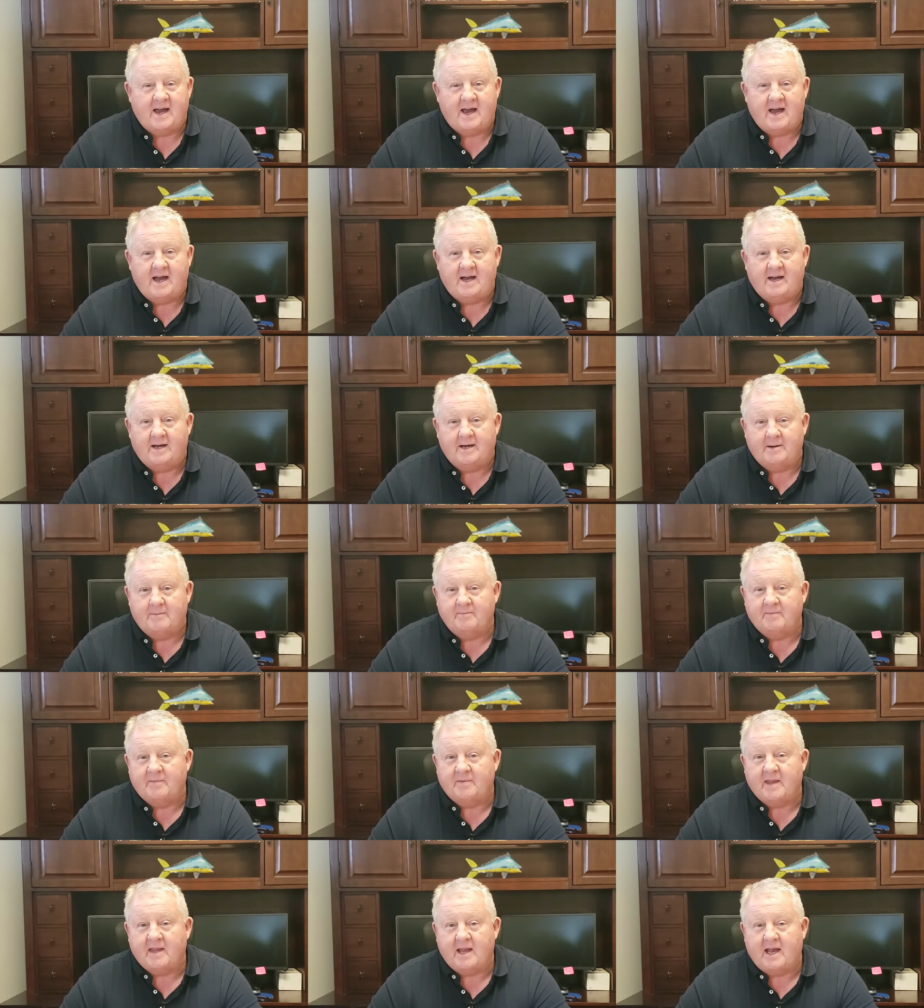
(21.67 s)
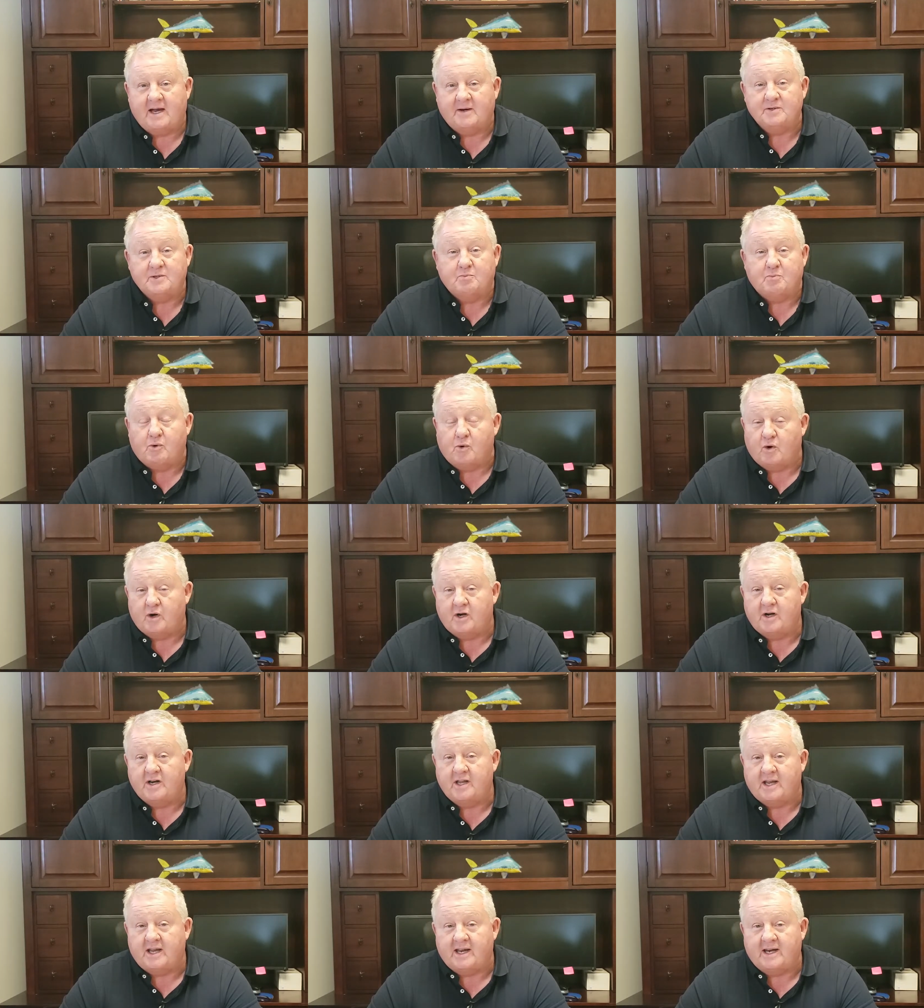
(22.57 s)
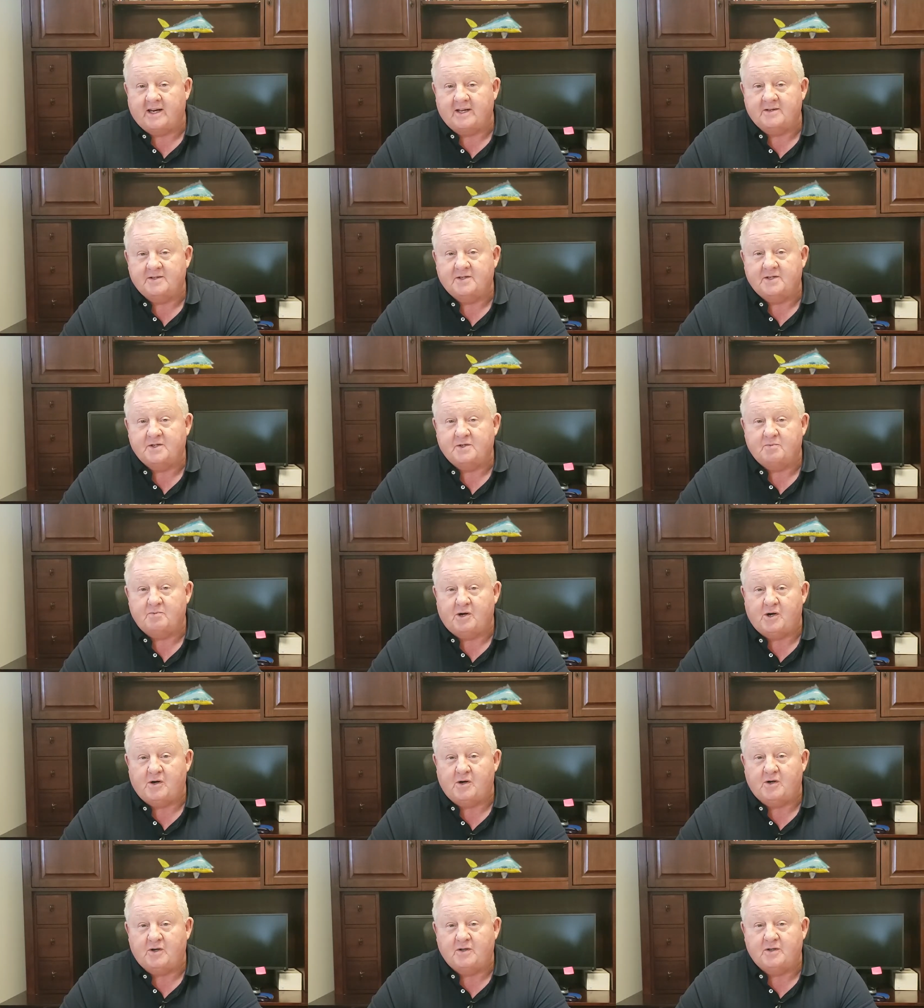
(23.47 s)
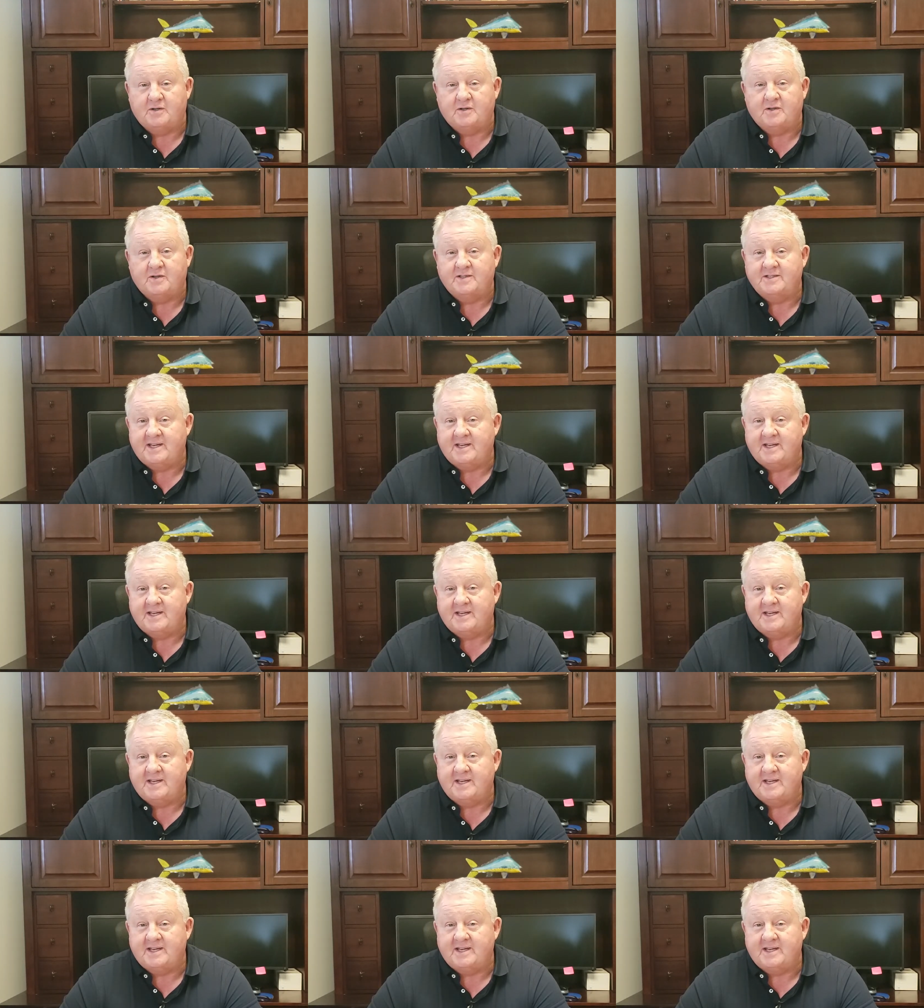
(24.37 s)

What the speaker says: I was born in a small